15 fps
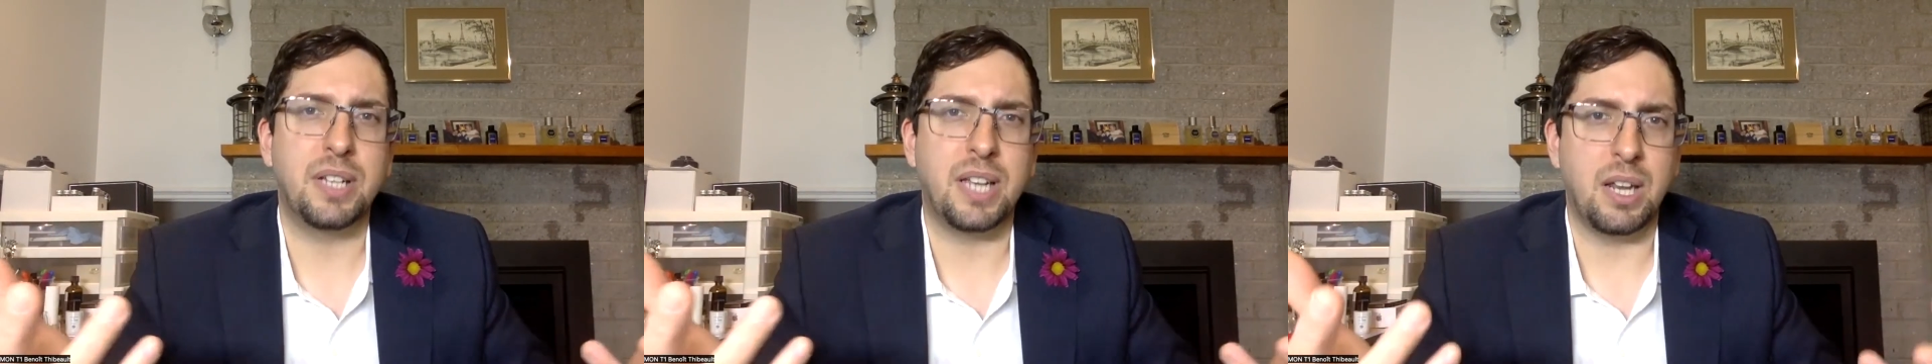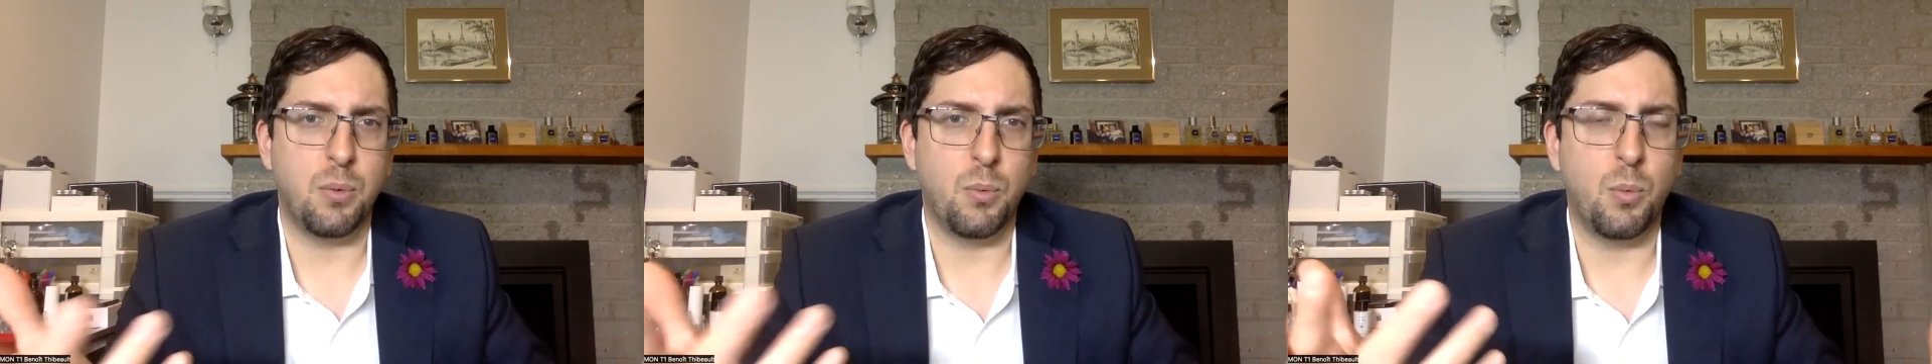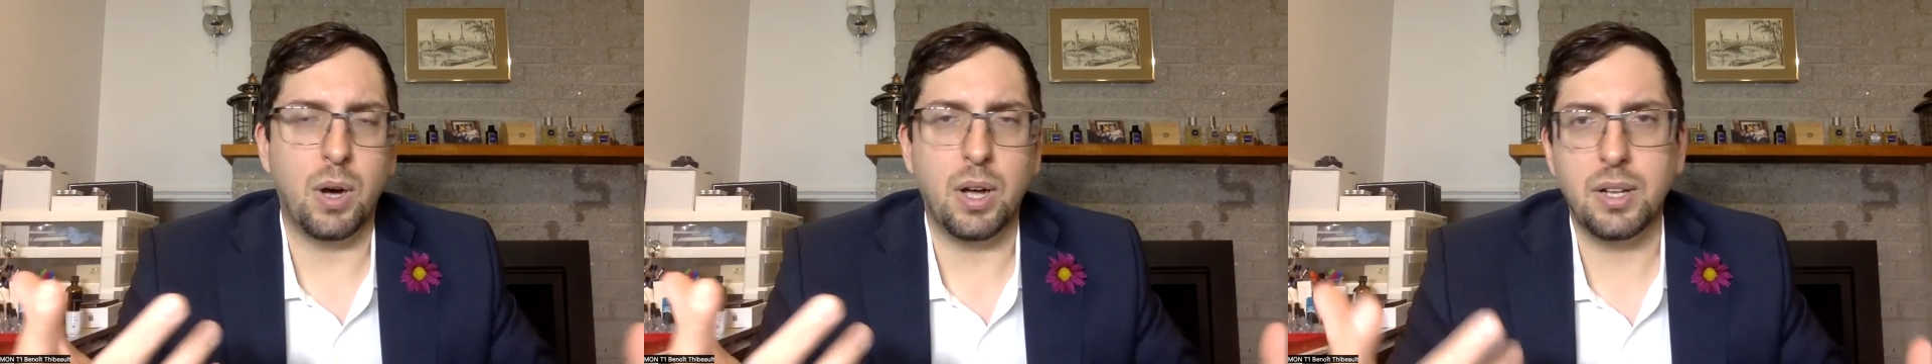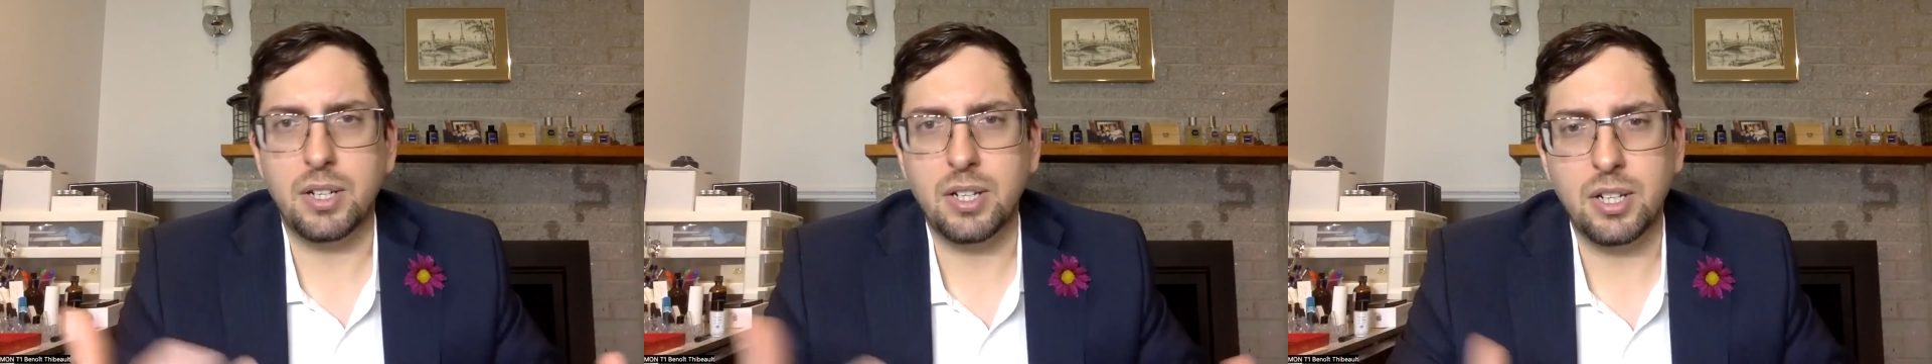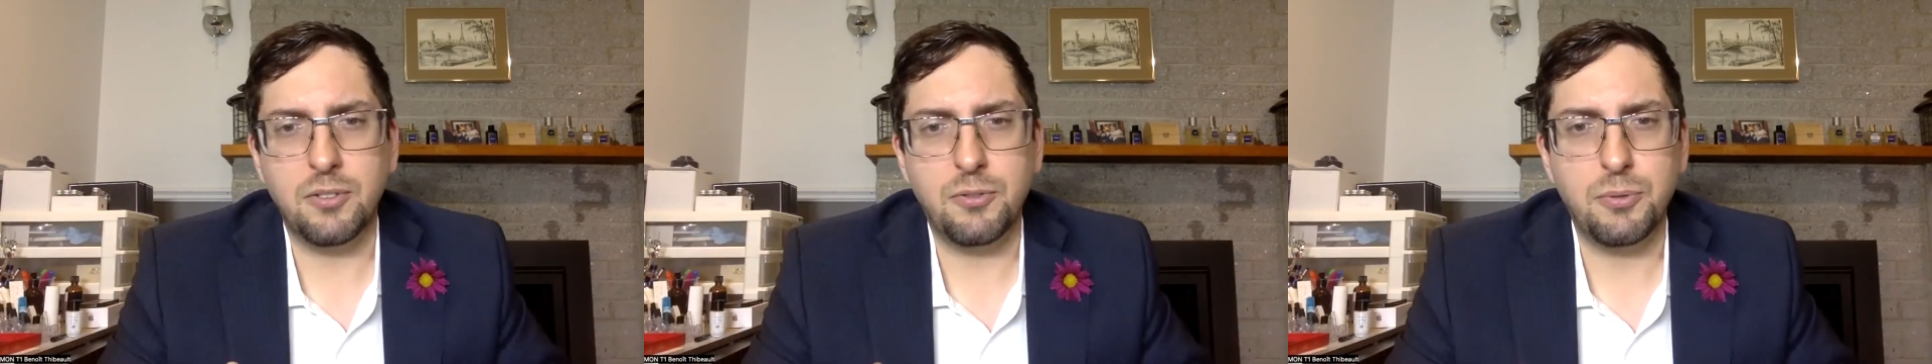can want
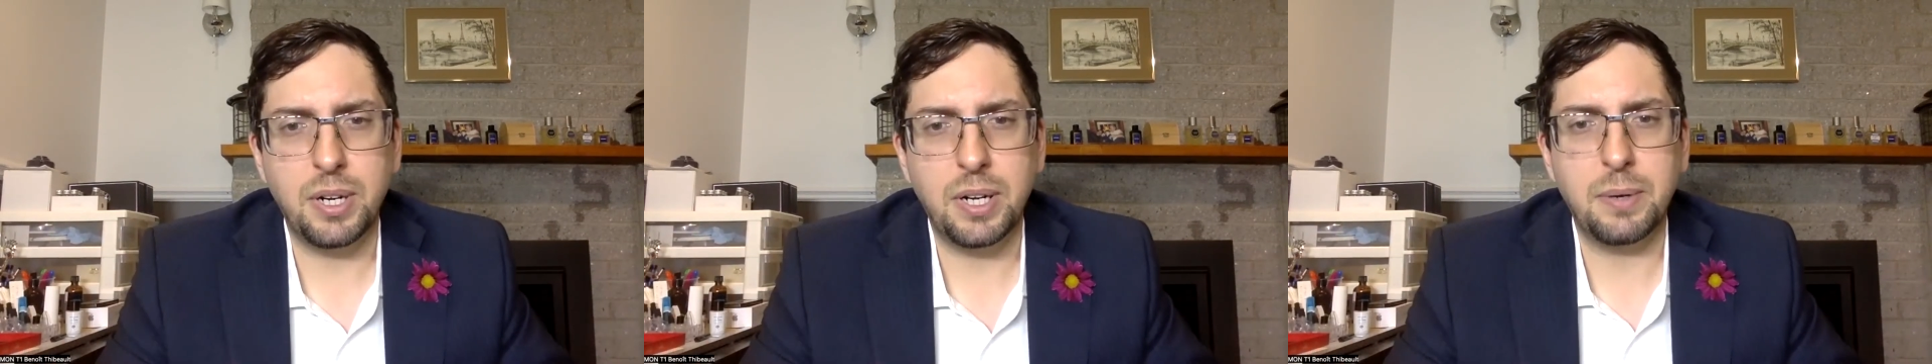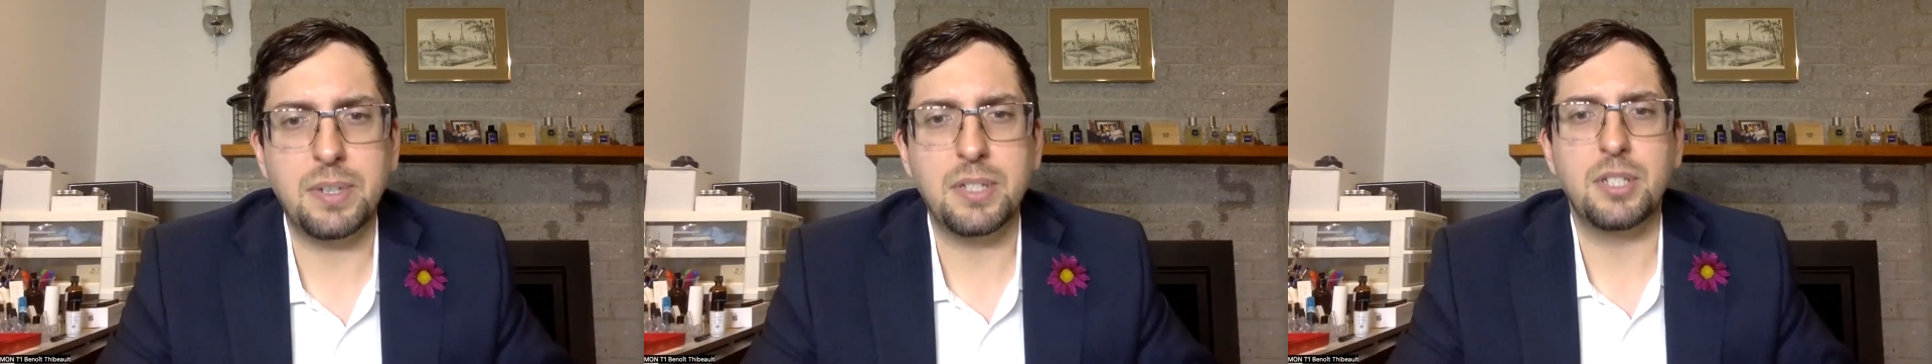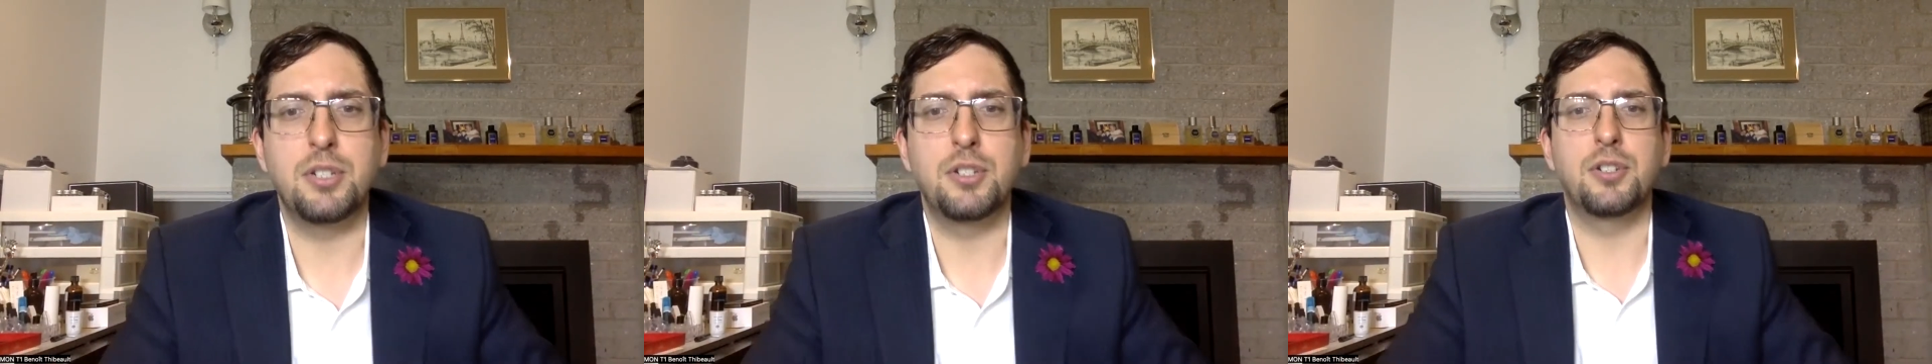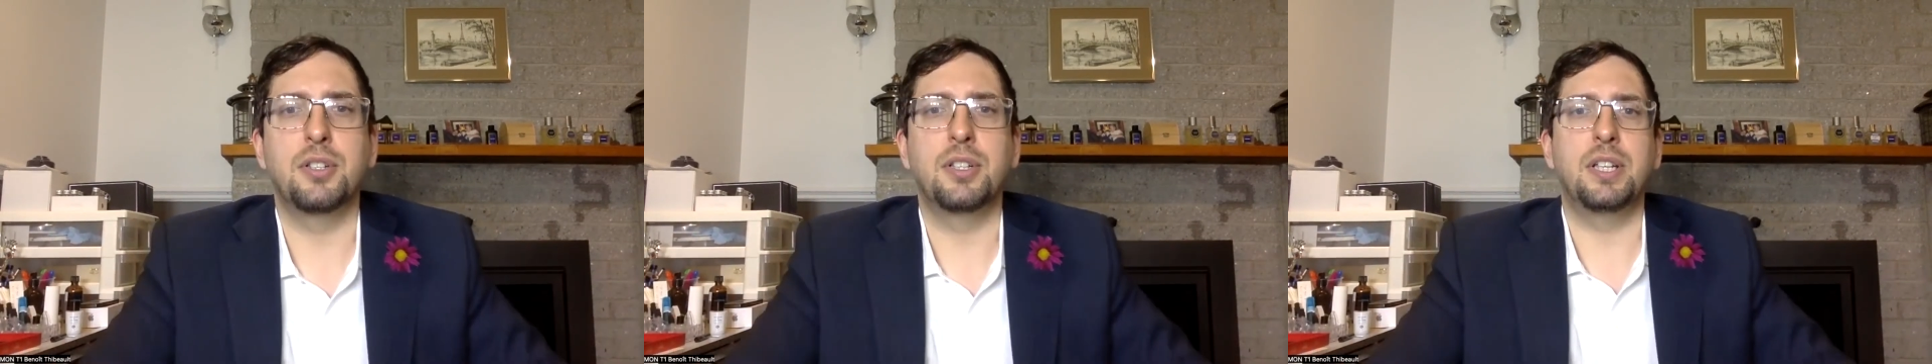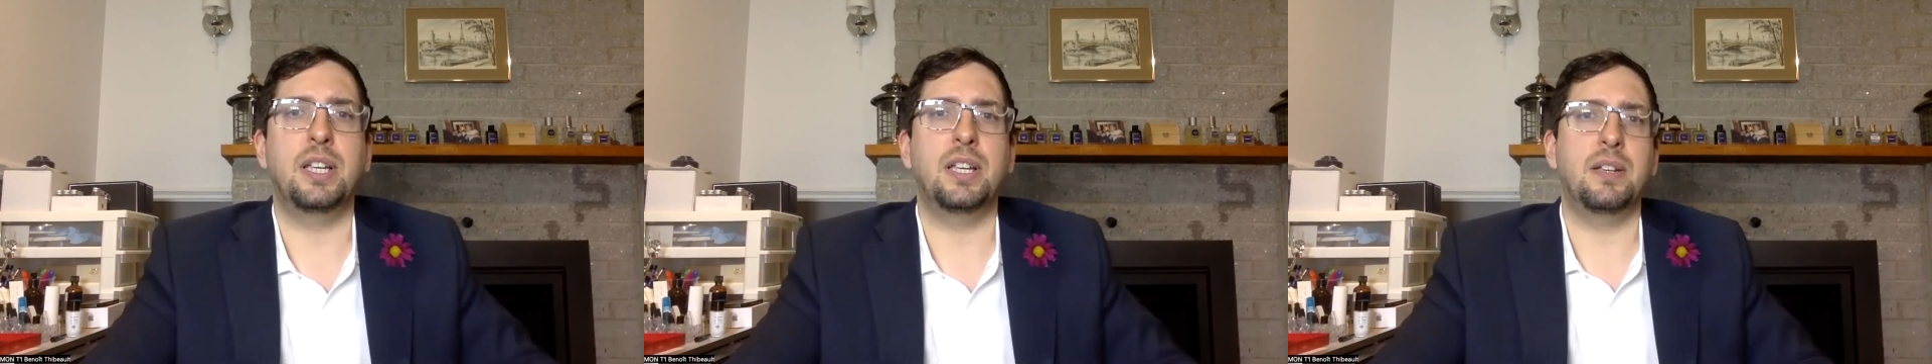on a fragrance
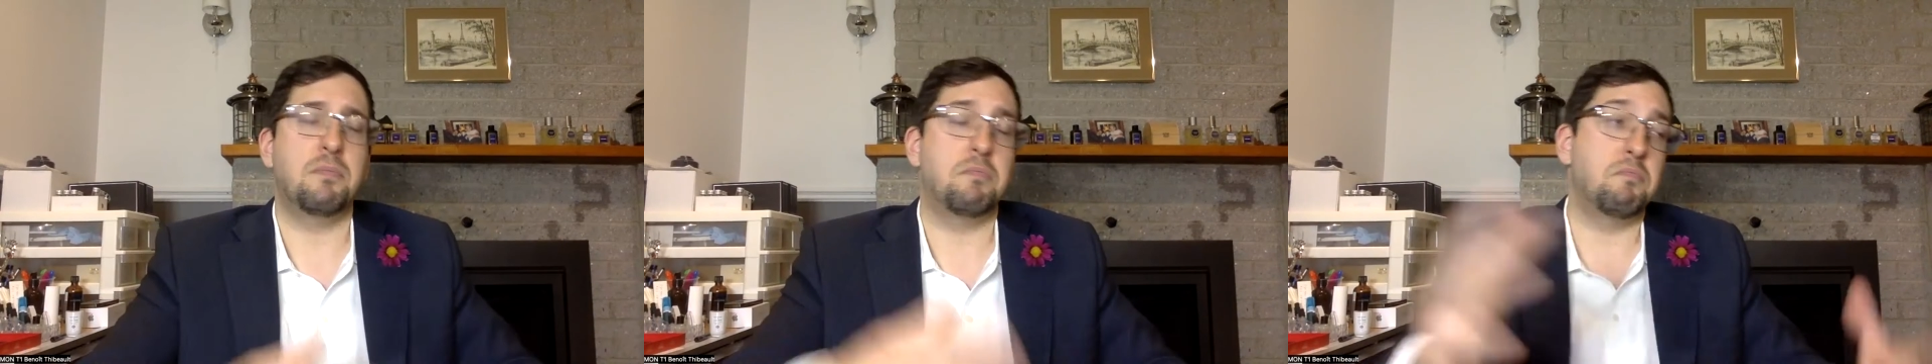usually,